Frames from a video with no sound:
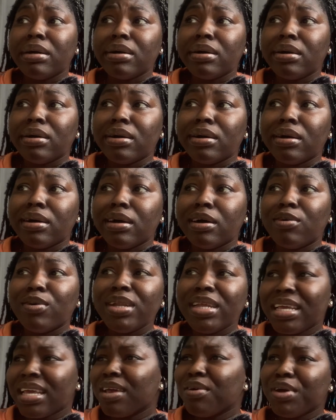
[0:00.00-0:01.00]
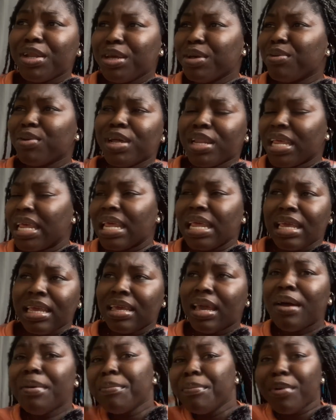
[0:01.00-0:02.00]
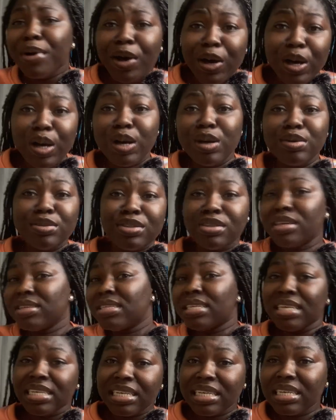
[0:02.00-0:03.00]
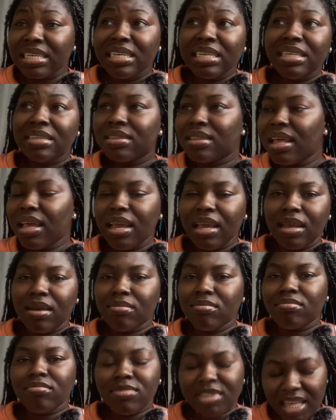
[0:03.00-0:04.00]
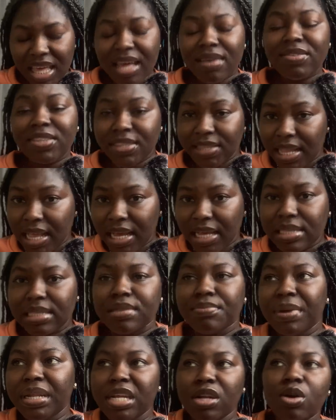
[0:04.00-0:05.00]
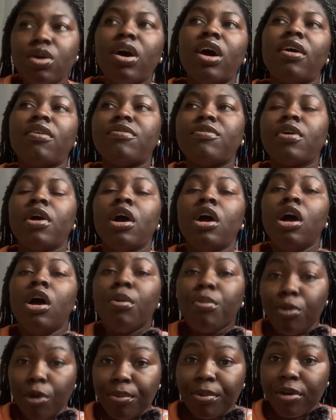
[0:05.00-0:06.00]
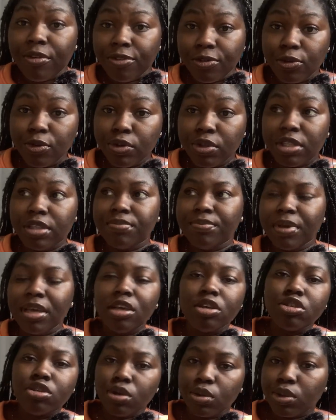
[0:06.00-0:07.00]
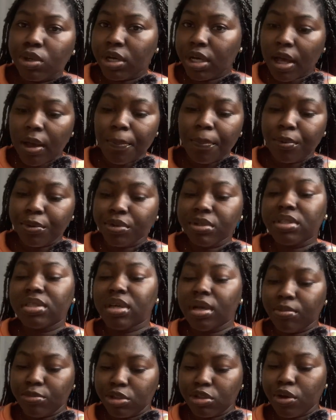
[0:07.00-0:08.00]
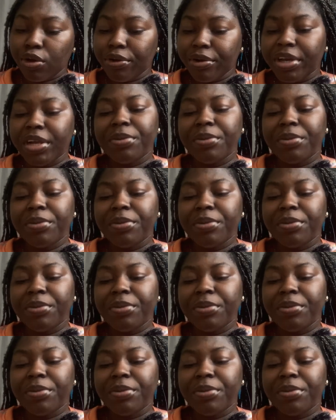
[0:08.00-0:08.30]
uh what again, what again, yam balls, sausages. Like they have snacks, but they don't have proper foods being sold on campus. I'm sorry.